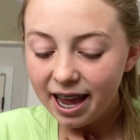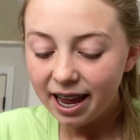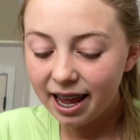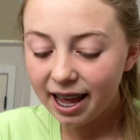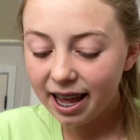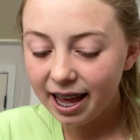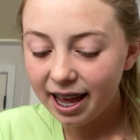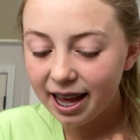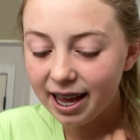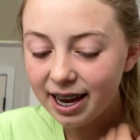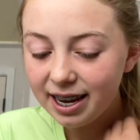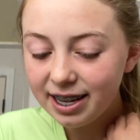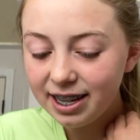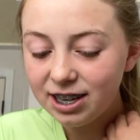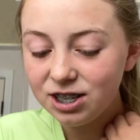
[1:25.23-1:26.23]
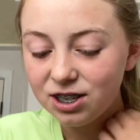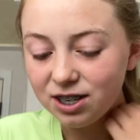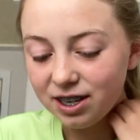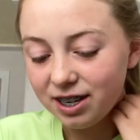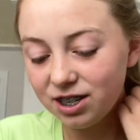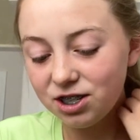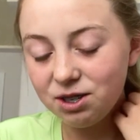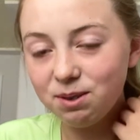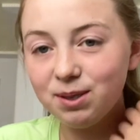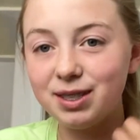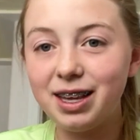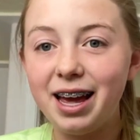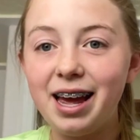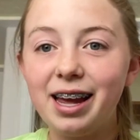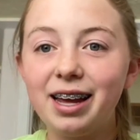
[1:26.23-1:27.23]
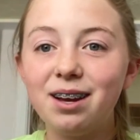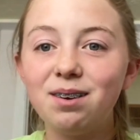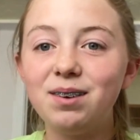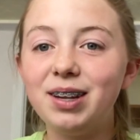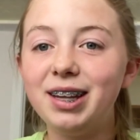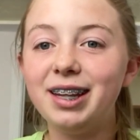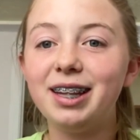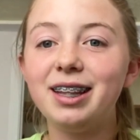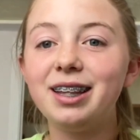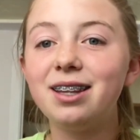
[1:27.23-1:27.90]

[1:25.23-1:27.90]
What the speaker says: and then she was like, the